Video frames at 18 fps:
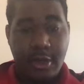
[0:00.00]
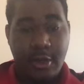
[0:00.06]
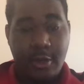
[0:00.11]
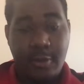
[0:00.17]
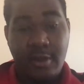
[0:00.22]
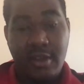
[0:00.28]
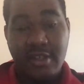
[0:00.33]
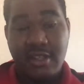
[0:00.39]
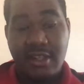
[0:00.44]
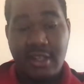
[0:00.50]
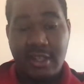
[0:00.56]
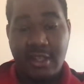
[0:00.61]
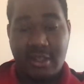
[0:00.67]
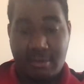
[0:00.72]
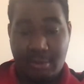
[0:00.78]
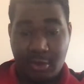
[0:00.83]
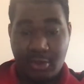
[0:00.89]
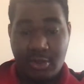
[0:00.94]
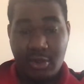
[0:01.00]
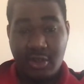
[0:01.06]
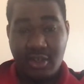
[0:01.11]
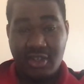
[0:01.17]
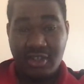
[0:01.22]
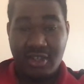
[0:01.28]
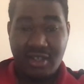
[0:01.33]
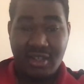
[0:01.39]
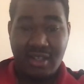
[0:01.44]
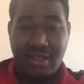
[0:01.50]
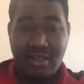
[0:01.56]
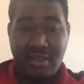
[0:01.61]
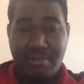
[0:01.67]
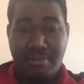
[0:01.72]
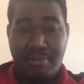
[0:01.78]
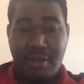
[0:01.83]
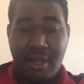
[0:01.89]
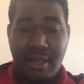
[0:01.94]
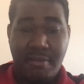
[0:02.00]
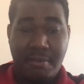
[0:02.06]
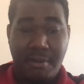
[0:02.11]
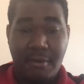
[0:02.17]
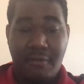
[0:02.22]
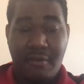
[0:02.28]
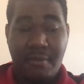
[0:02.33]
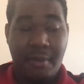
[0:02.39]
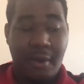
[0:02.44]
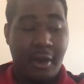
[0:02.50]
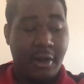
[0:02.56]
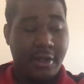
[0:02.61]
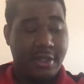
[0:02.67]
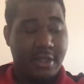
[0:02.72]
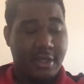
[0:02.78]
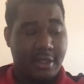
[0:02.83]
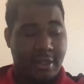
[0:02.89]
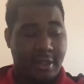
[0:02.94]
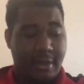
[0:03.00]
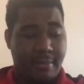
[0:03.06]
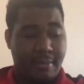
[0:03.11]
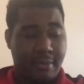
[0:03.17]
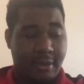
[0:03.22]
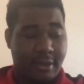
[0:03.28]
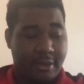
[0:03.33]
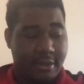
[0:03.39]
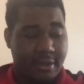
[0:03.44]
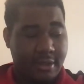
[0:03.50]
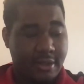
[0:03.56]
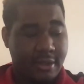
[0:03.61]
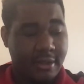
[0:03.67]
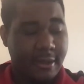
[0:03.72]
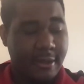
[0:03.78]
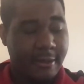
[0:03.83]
Reason is, nostalgia does play a bit of a part in it, but